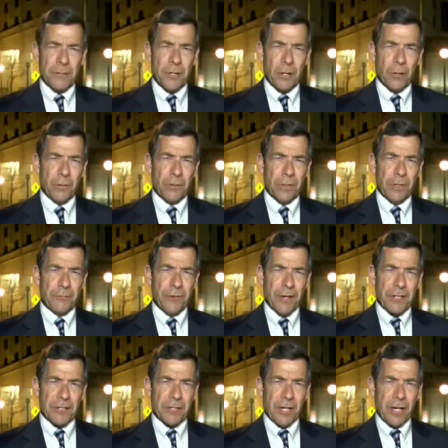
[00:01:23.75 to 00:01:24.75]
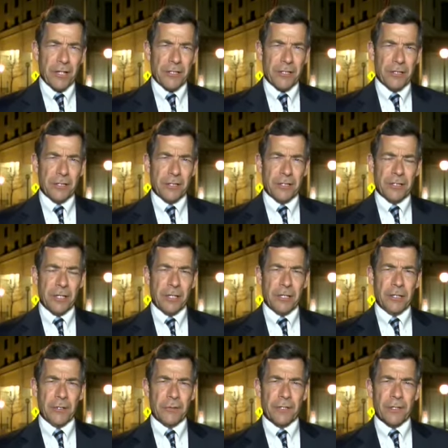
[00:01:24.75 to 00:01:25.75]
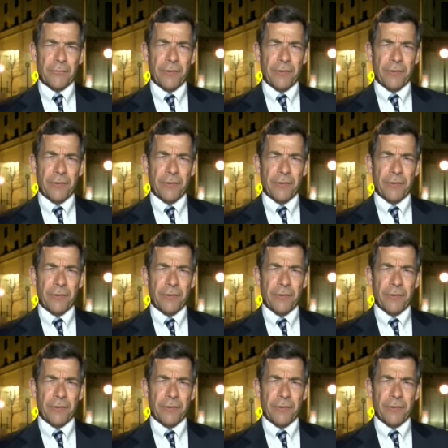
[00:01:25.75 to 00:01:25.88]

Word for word: So the investigation continues.